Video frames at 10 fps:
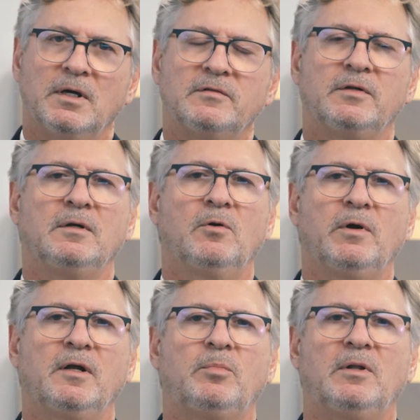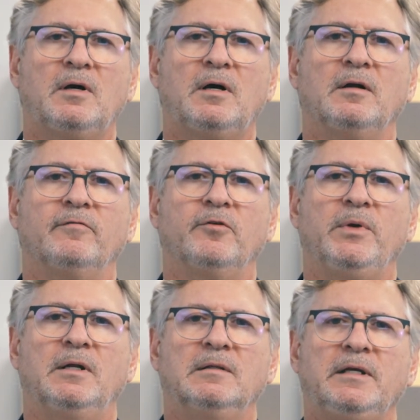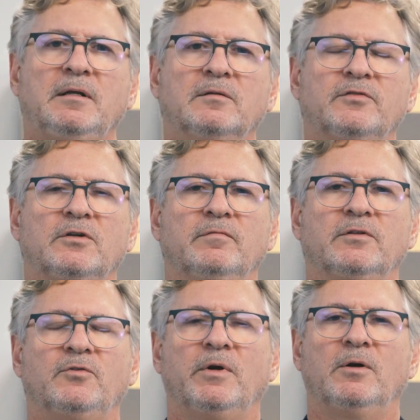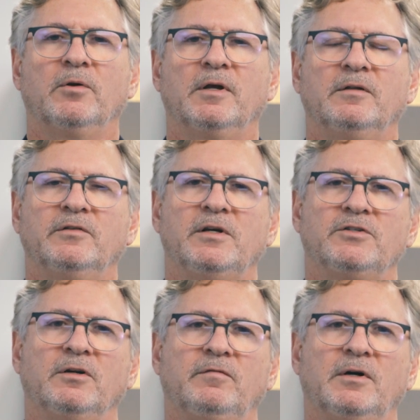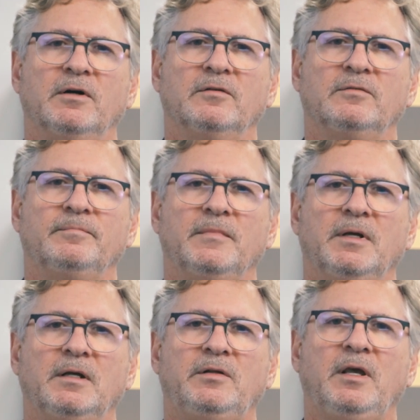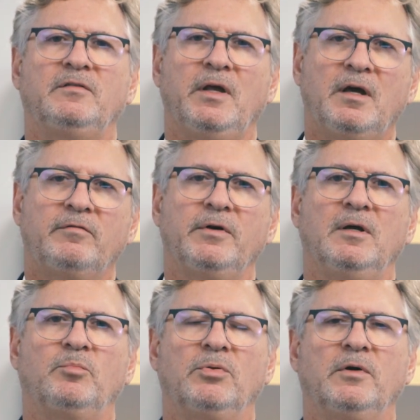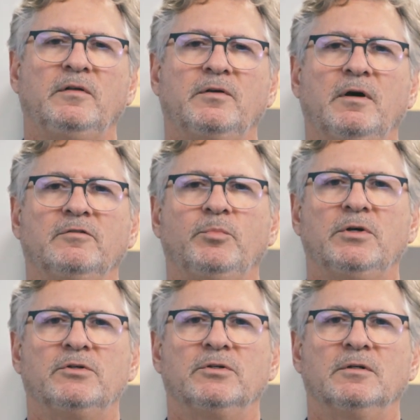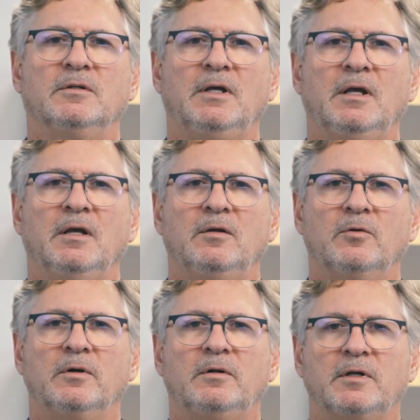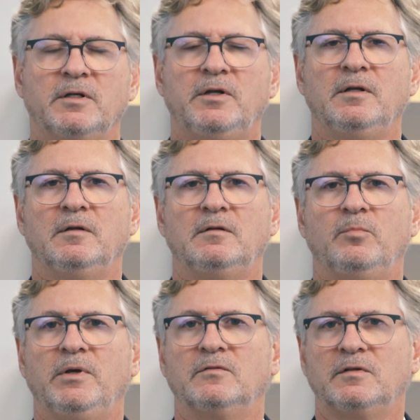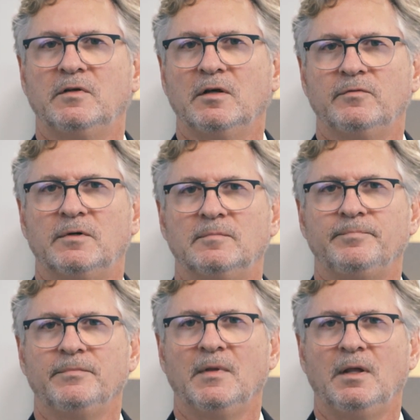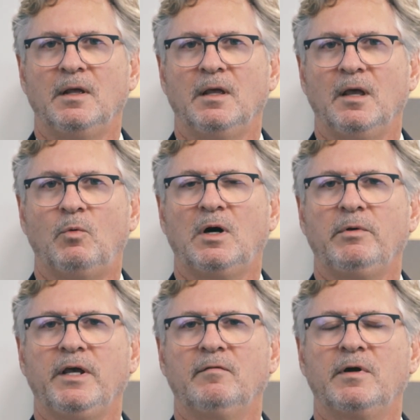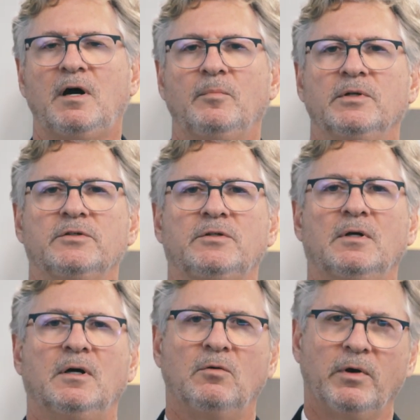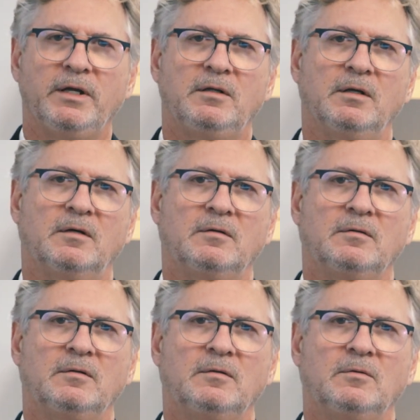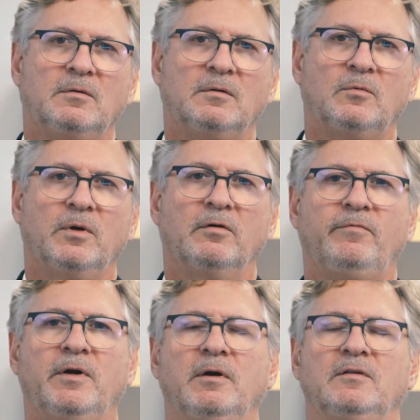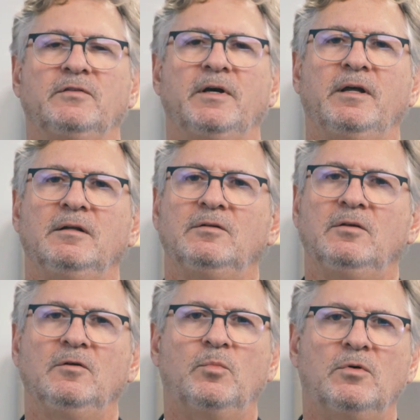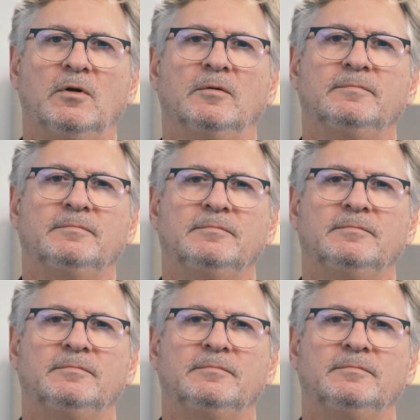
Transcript: It's an incredible honor for me to lead and serve this great organization of ours. It takes every employee's contribution in order to continue to be successful. And while we have accomplished a great deal, we are very excited to do more.